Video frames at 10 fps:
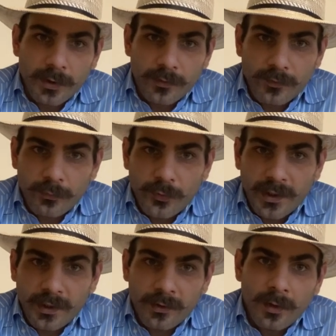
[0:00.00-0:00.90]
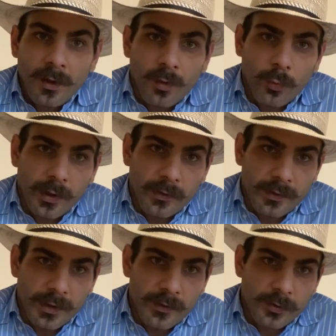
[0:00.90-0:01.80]
of a brand, where
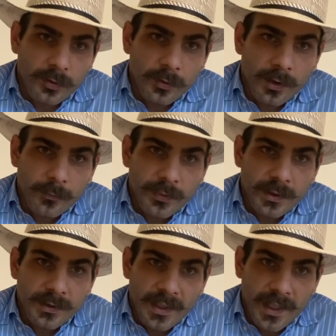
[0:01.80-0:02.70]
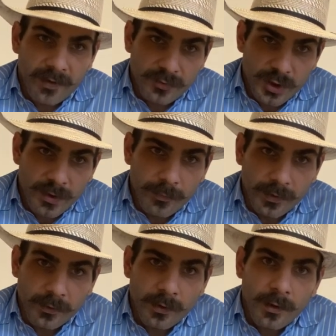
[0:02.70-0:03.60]
the other two companies have
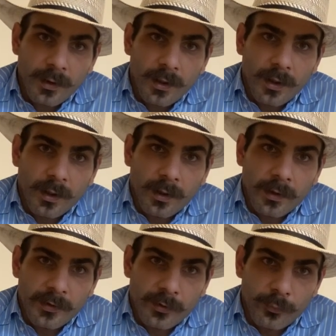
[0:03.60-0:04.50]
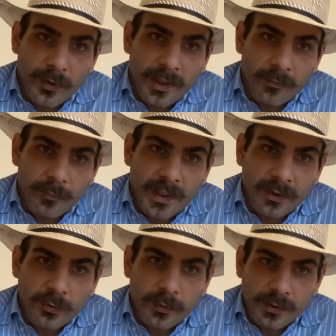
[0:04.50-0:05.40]
cheapened their brand by
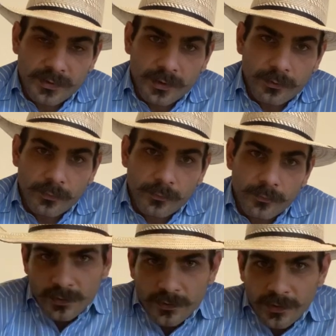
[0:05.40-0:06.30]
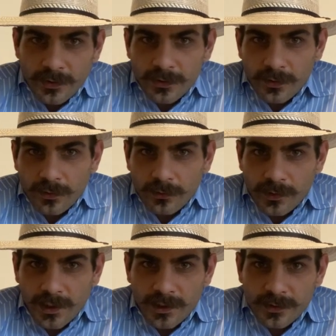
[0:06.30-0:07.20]
doing so. So there you go,
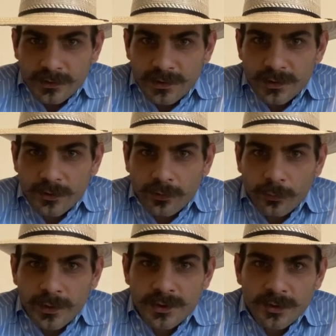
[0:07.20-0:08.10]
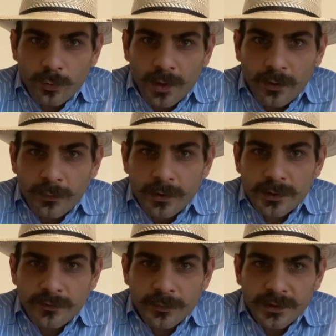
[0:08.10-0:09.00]
guys. These are the reasons why
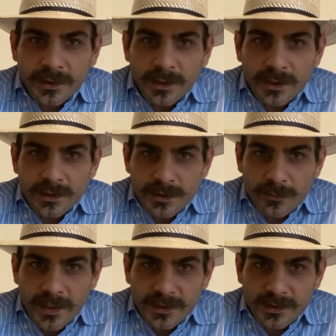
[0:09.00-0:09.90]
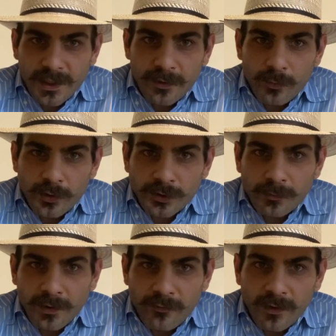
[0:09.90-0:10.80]
Rios of Mercedes is by a slight margin
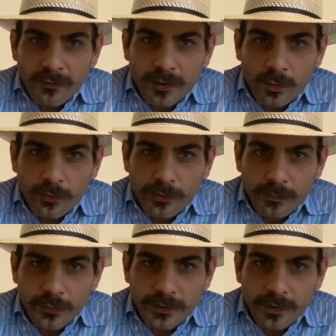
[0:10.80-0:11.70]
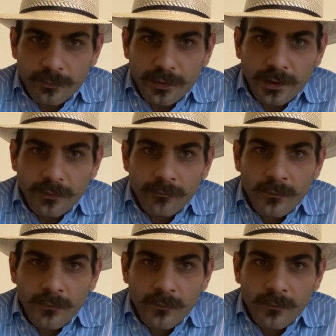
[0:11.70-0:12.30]
my favorite older boot company.